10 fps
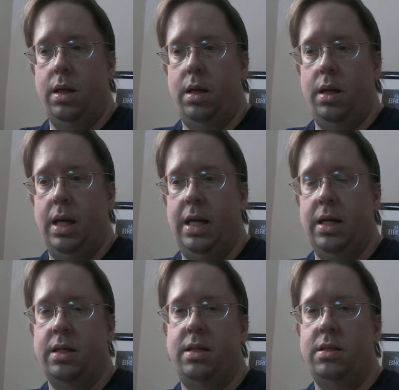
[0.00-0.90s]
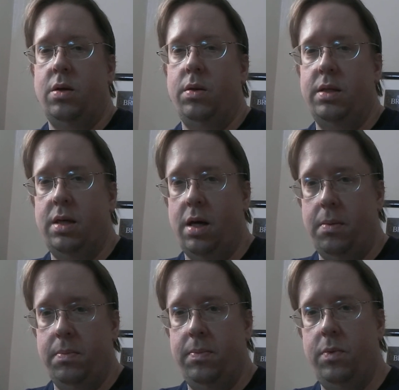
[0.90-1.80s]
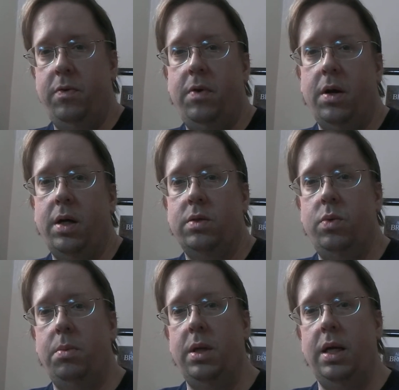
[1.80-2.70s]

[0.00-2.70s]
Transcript: he does this all the time with various women.